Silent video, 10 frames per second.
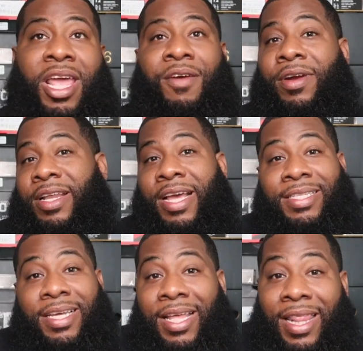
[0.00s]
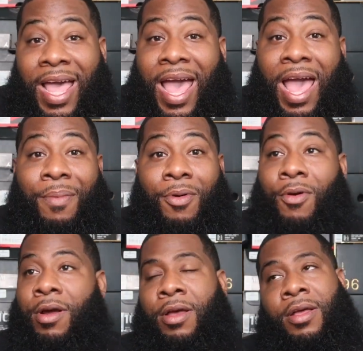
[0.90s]
iridescent collab,
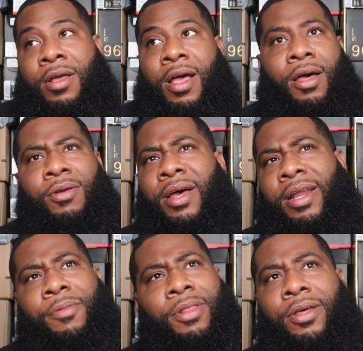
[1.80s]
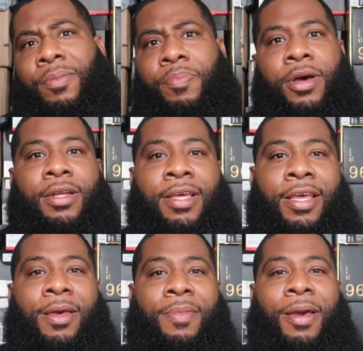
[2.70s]
or I don't know how that would look, but
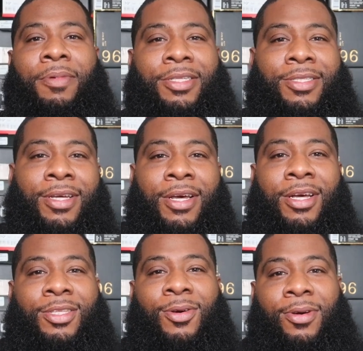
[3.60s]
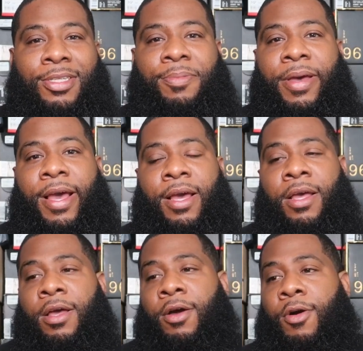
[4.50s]
I mean, I'm just talking smack.
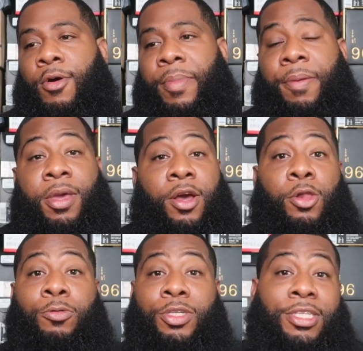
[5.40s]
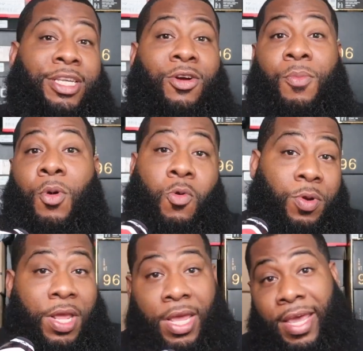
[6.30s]
Or maybe a closing
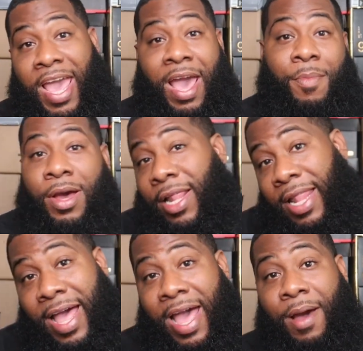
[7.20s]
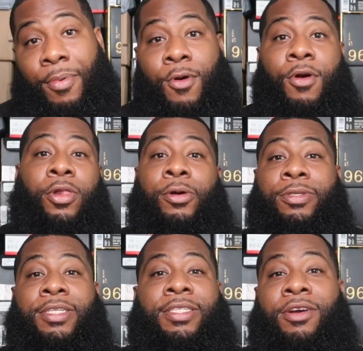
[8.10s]
ceremony gamma collab, or a
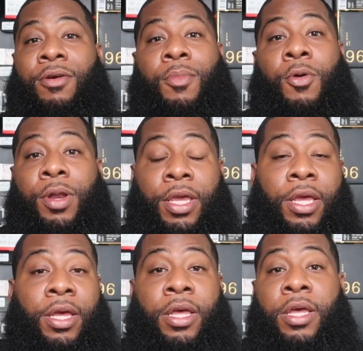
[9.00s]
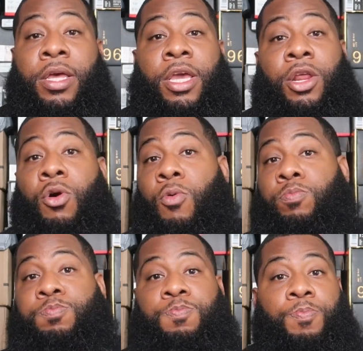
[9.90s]
closing ceremony, you
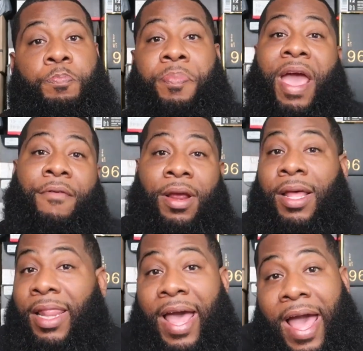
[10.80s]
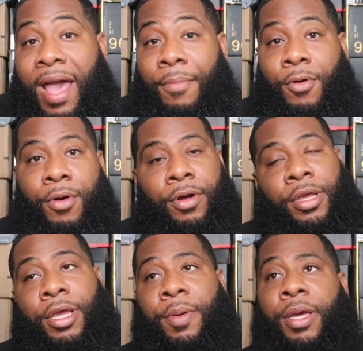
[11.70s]
know, Baron collab, or
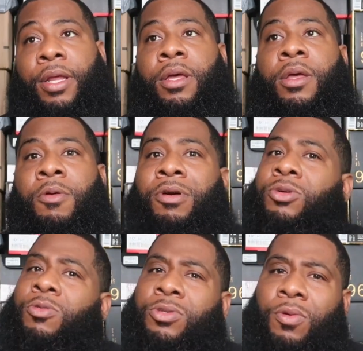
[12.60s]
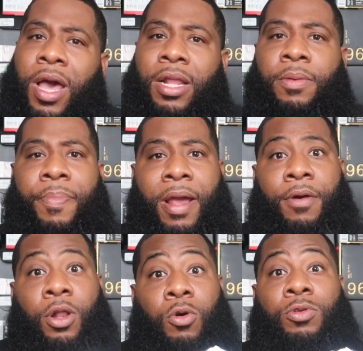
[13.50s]
you know what I mean, which also got the
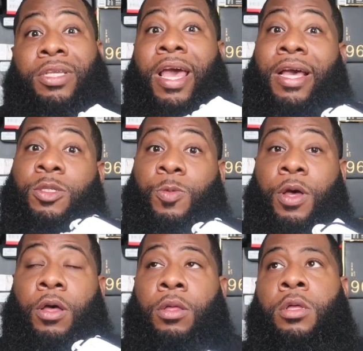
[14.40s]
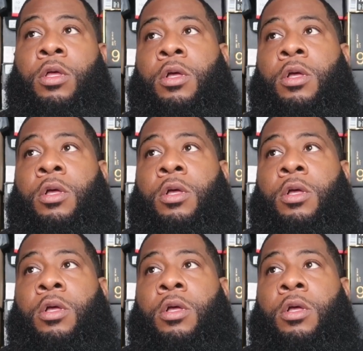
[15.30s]
Baron lows as well.